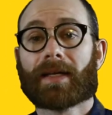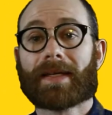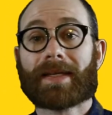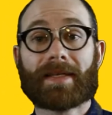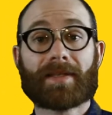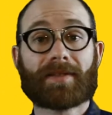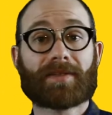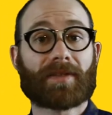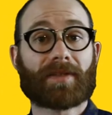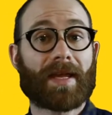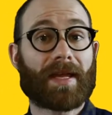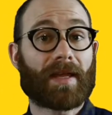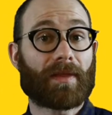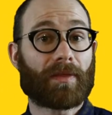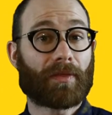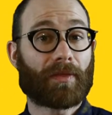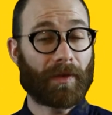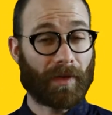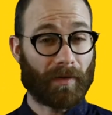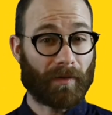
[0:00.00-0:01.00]
is a
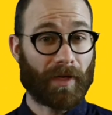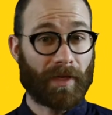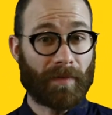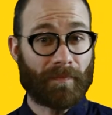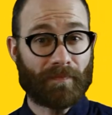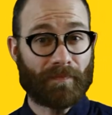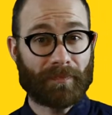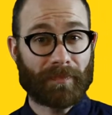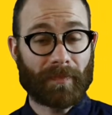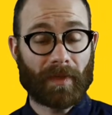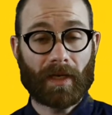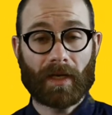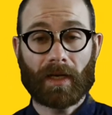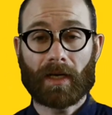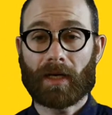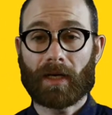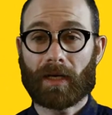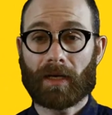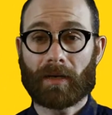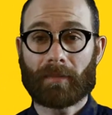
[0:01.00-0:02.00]
theory.
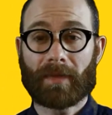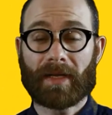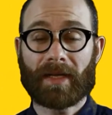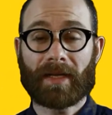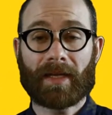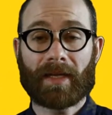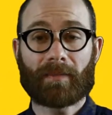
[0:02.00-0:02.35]
It